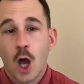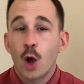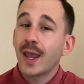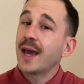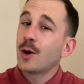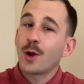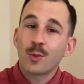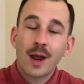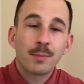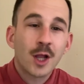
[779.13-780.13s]
Okay, I don't want to
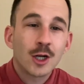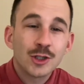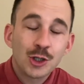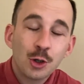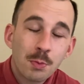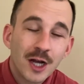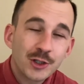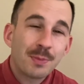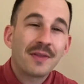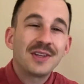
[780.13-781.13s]
ramble on too much
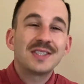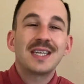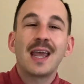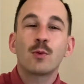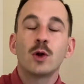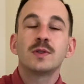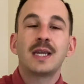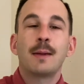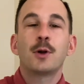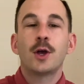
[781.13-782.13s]
about the St. Rose
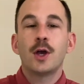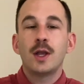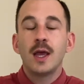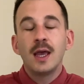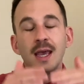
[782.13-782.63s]
neighborhood.